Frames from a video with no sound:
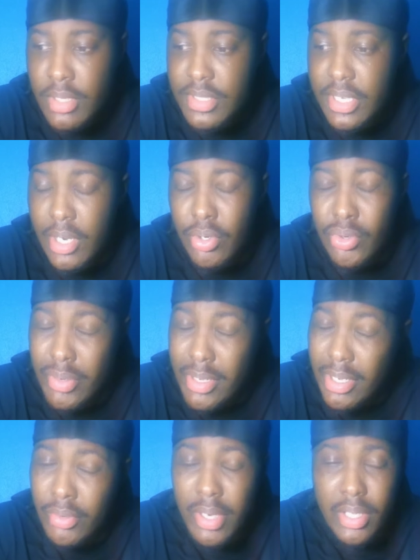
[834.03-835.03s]
So I
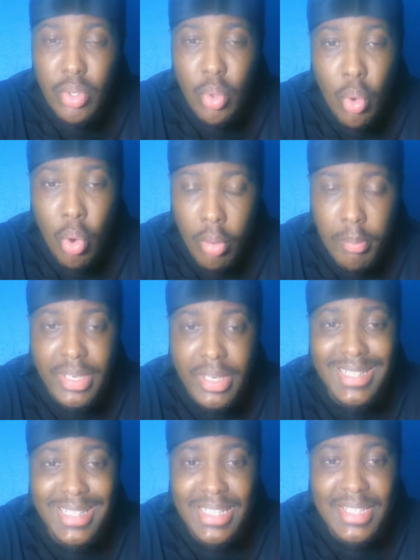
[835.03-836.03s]
really, really do hope
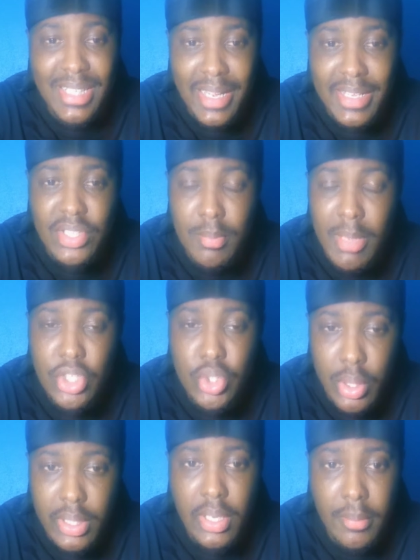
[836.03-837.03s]
that he decides to
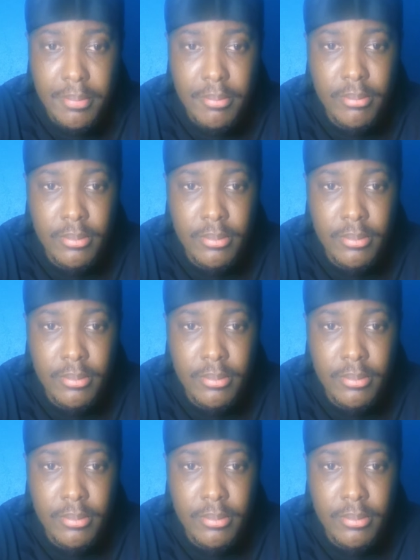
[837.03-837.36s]
bench one of them,